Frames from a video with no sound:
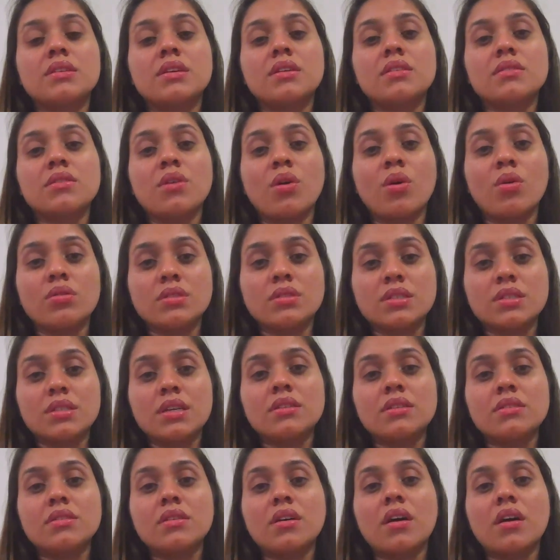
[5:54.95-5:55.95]
onset
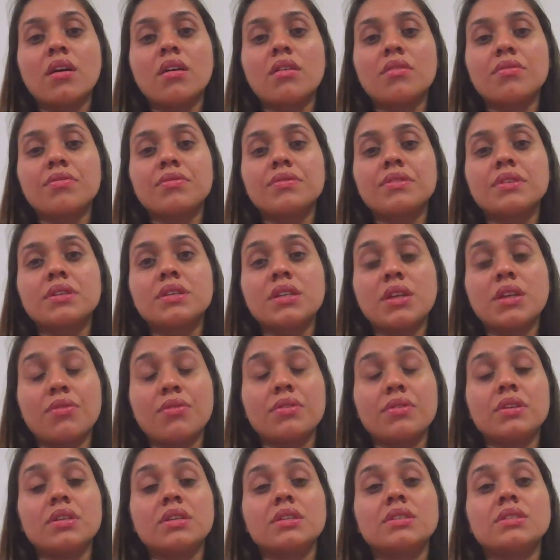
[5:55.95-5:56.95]
of the nephrotic
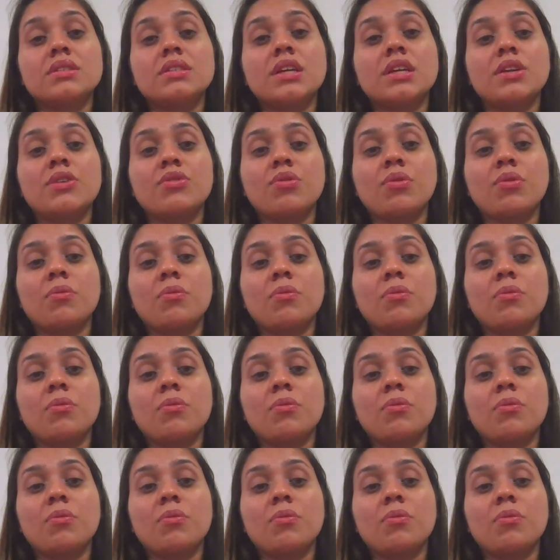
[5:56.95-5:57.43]
syndrome.